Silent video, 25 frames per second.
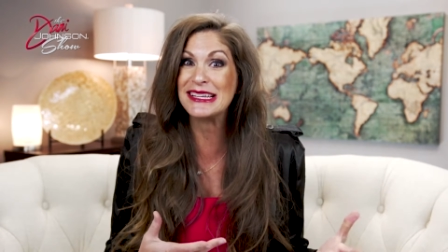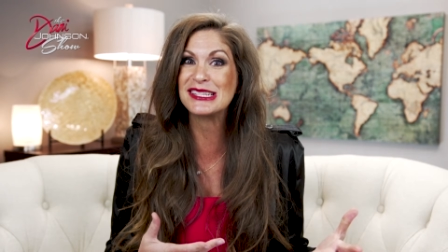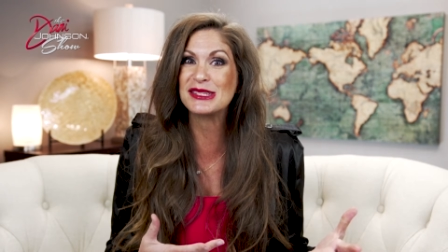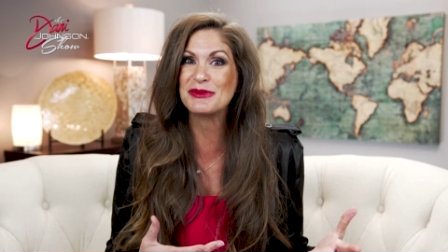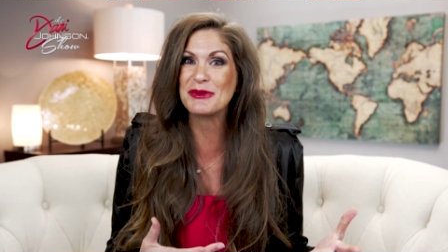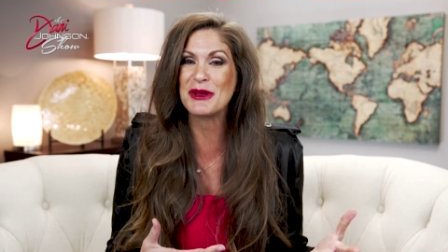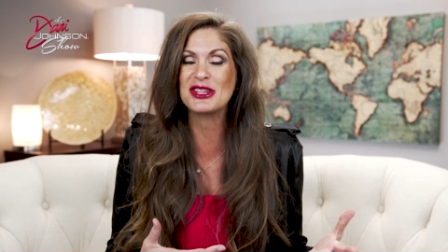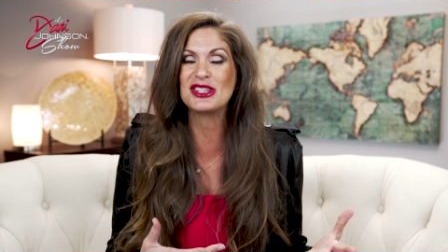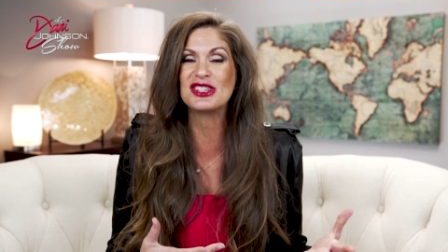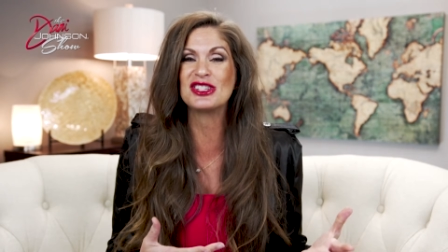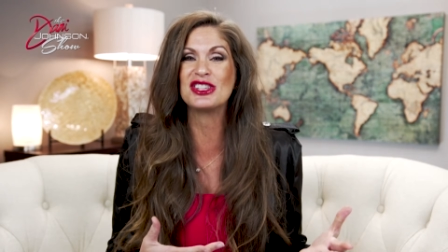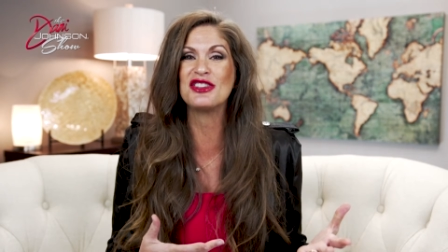
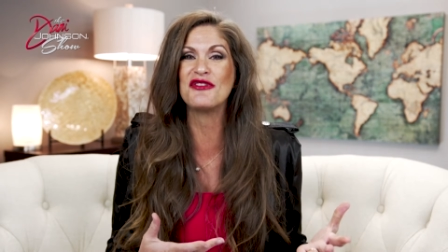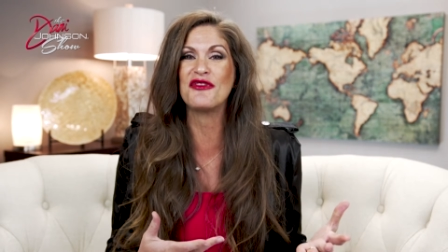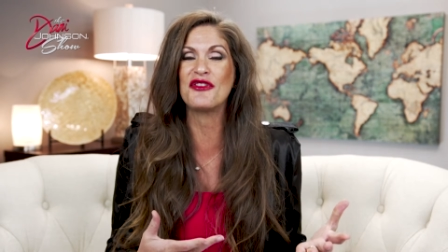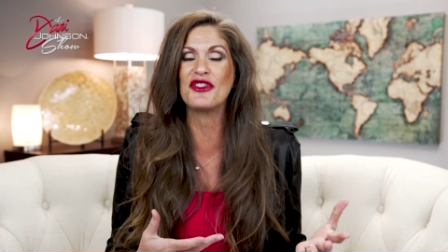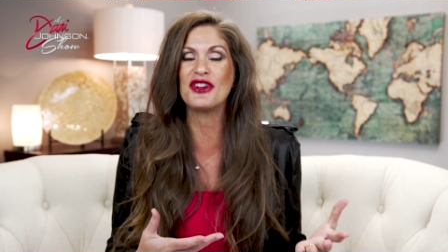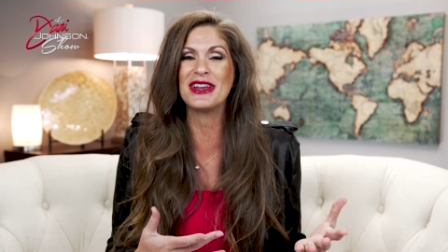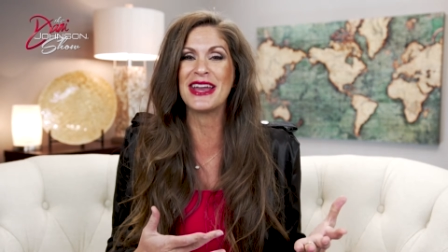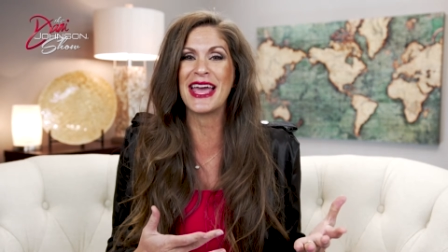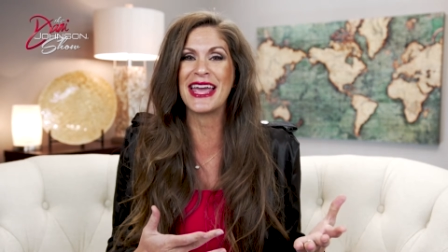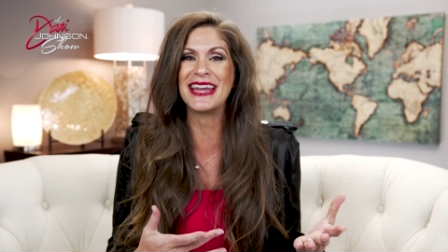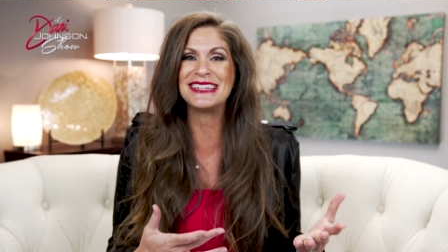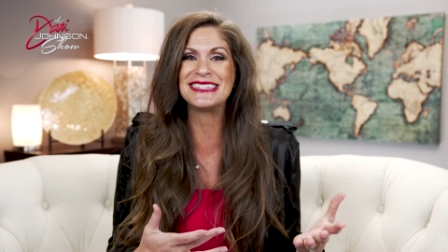especially
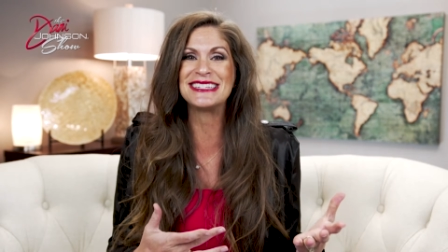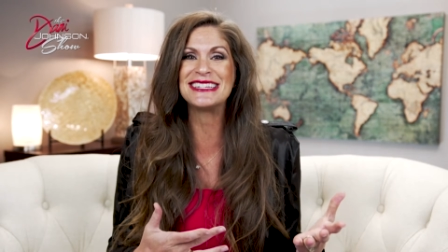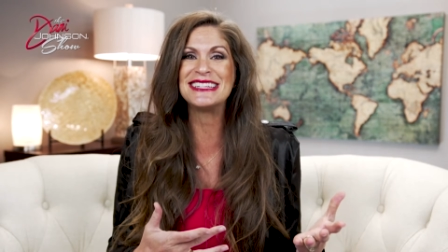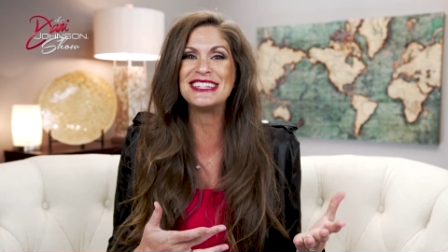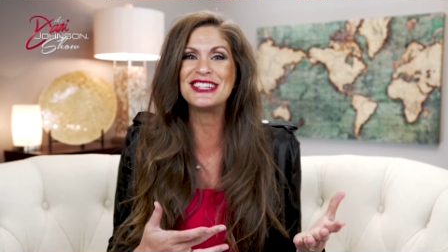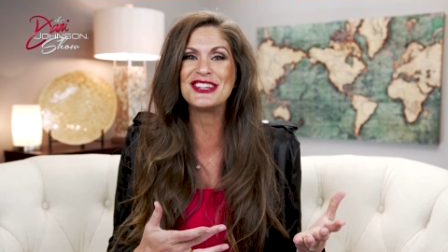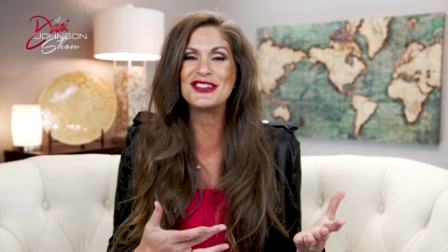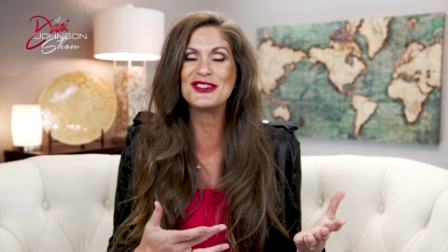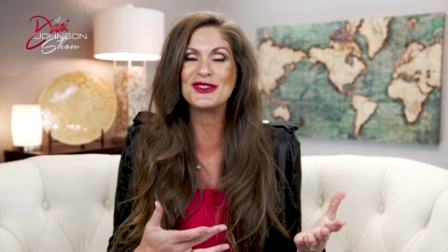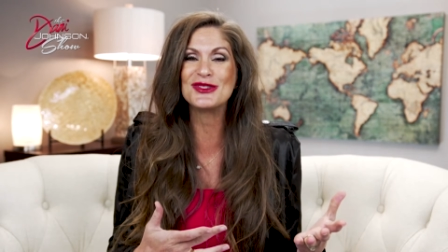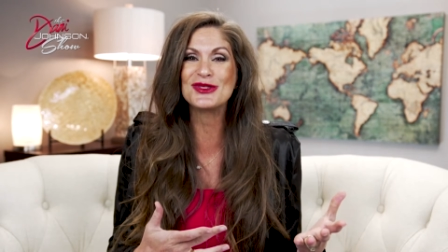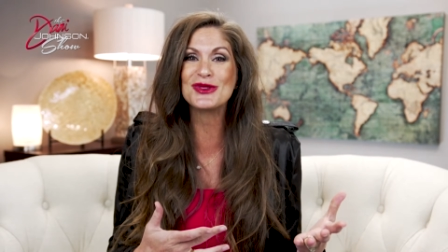for
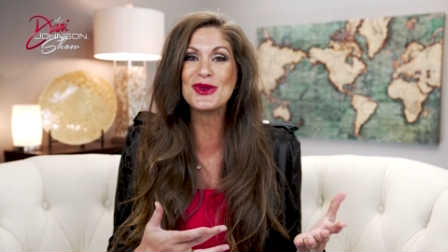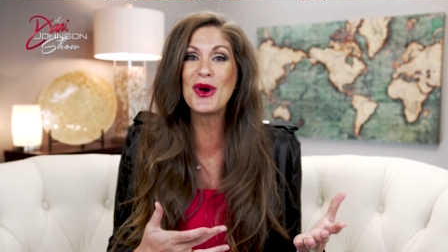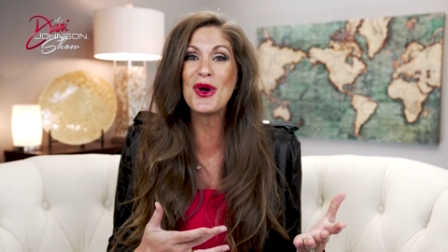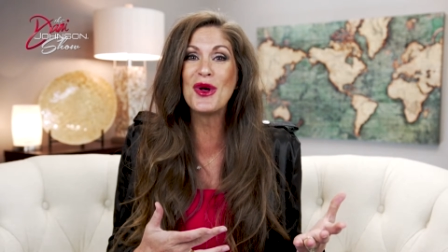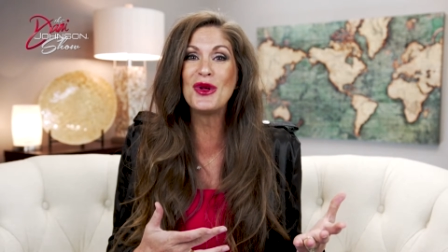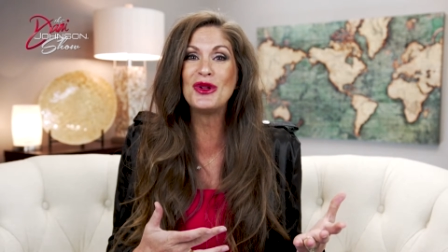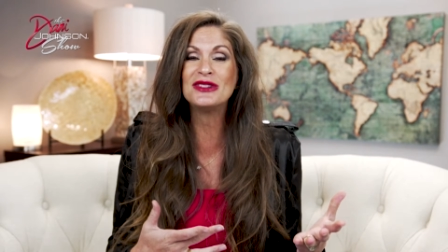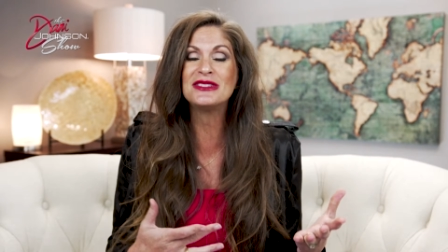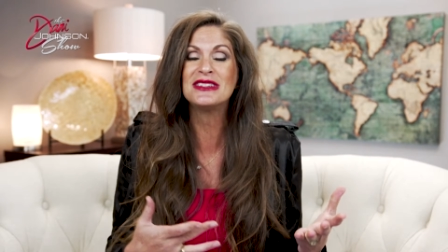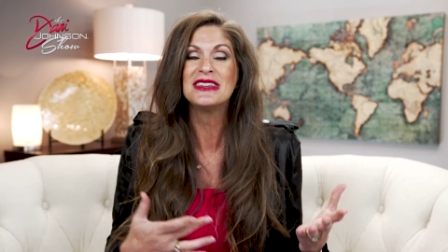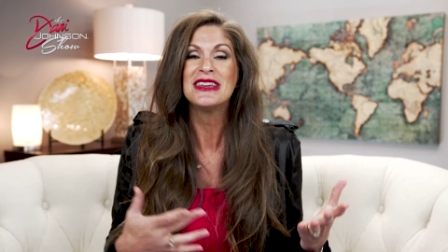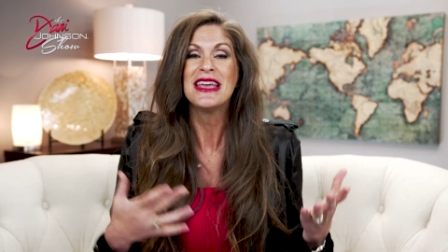19 years
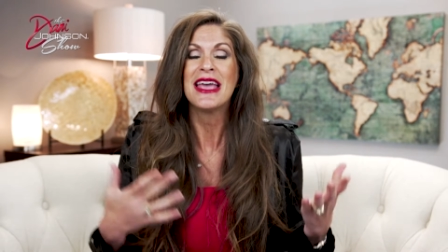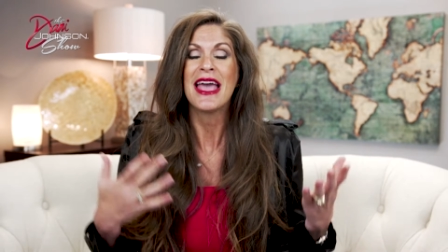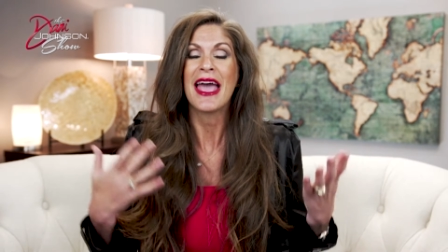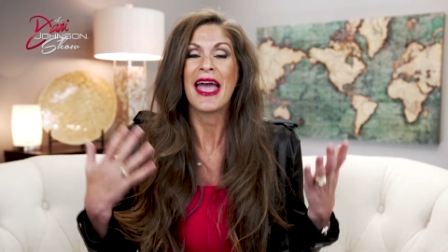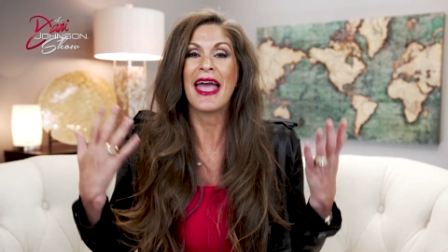old.